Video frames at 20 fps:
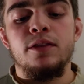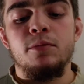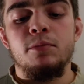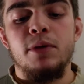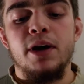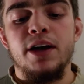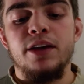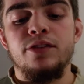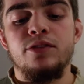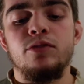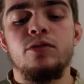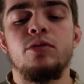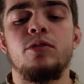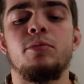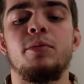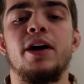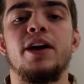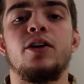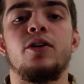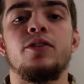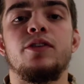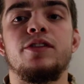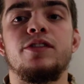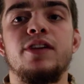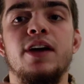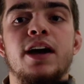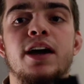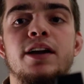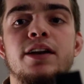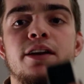mic on the
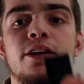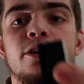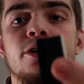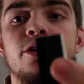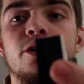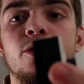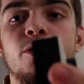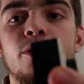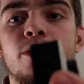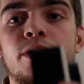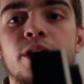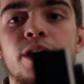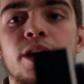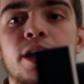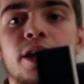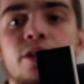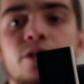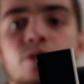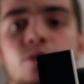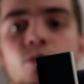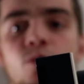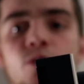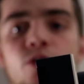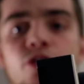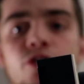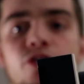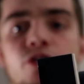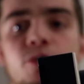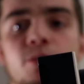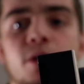side here, it only has 1
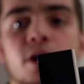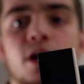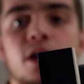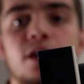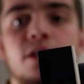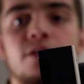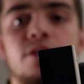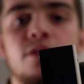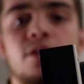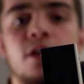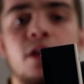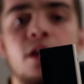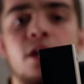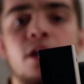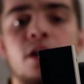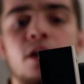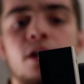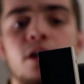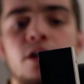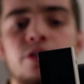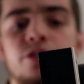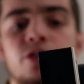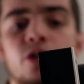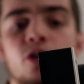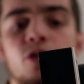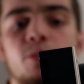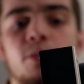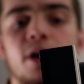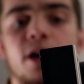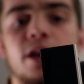or 2 mics,
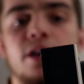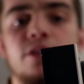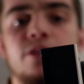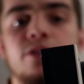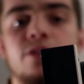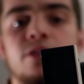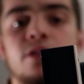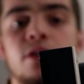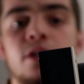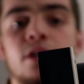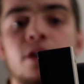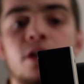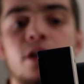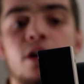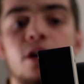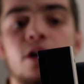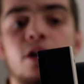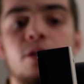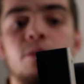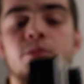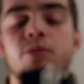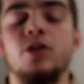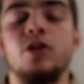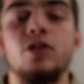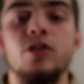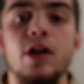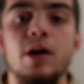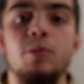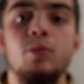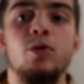external mics. They're
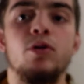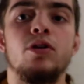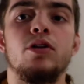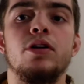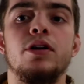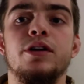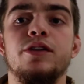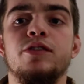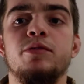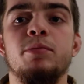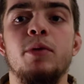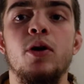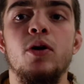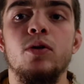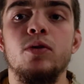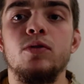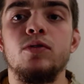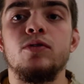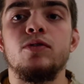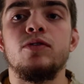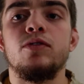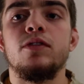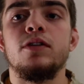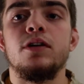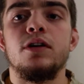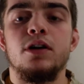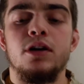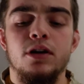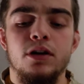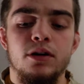a lot more exposed,
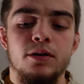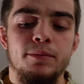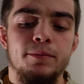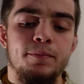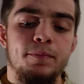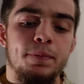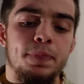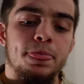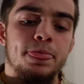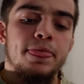kind